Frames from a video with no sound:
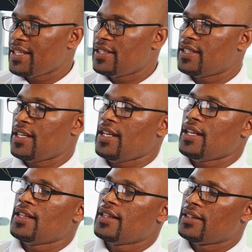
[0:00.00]

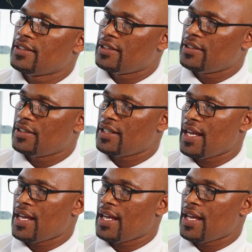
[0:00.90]
skills